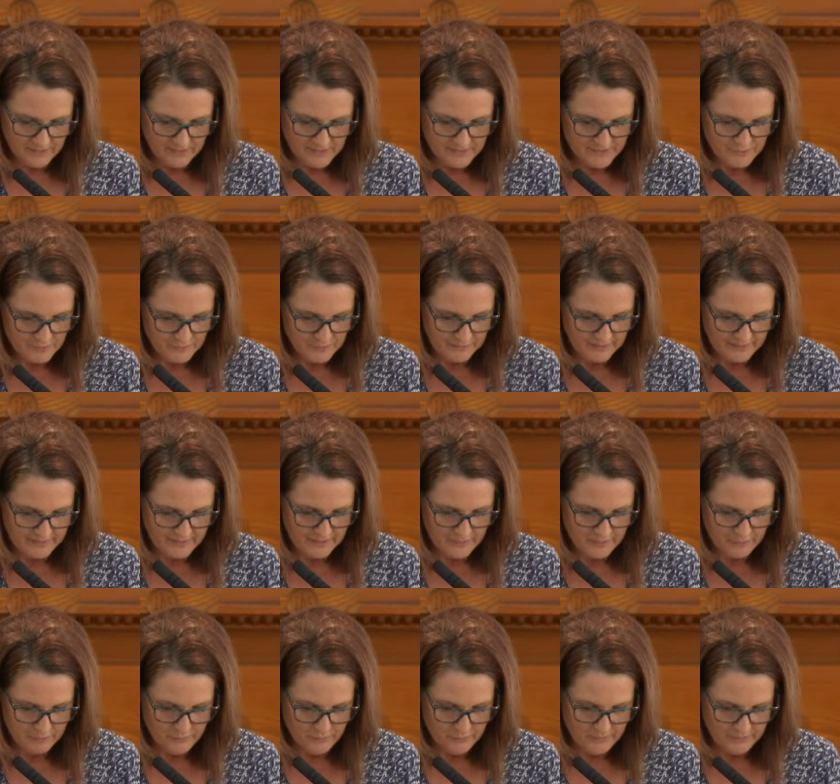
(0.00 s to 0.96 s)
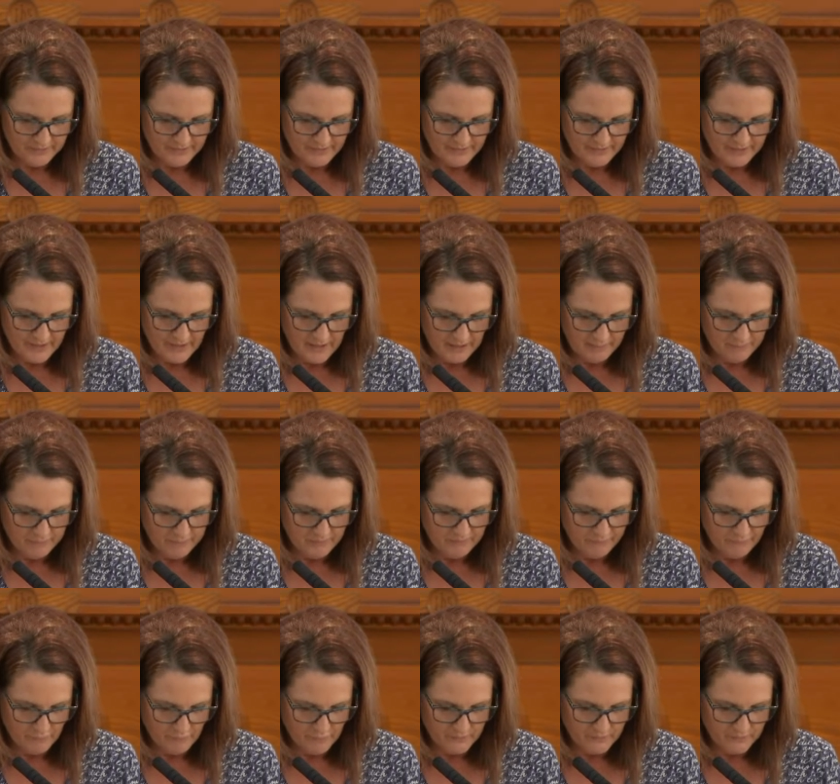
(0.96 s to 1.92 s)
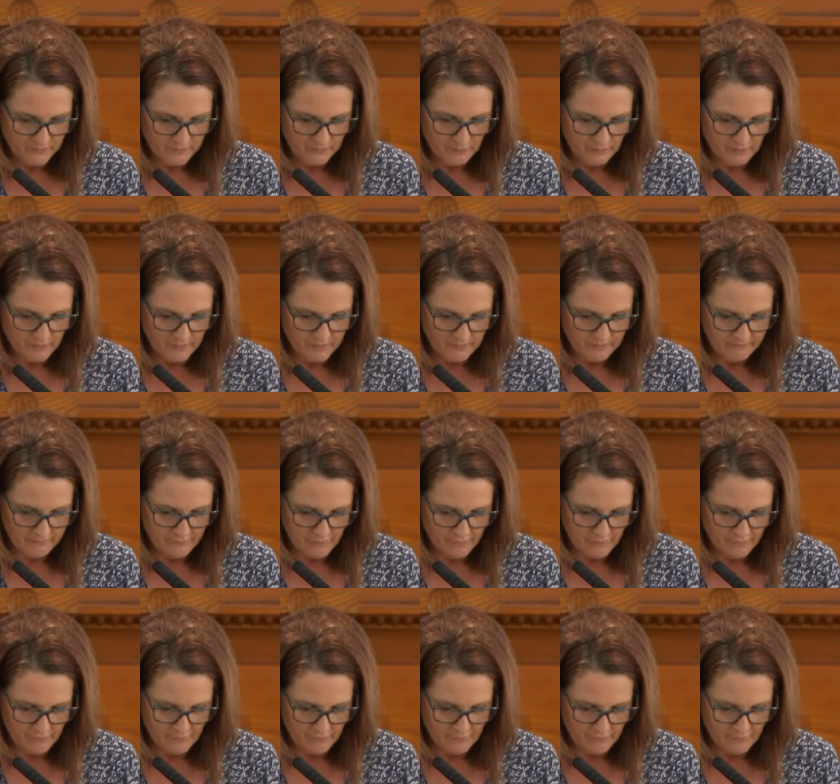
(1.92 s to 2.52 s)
Israelite community, Come before the Lord,